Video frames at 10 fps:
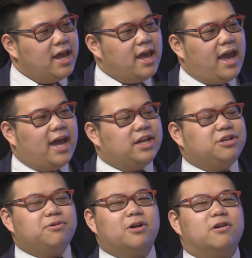Mm-hmm. And
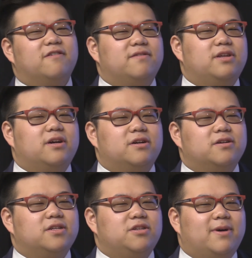you
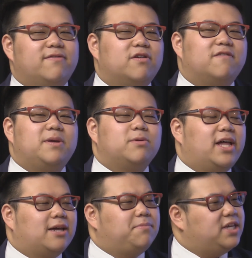might have heard of people
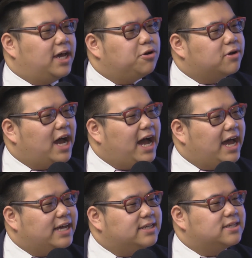like Piano
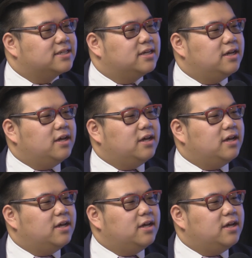Guys,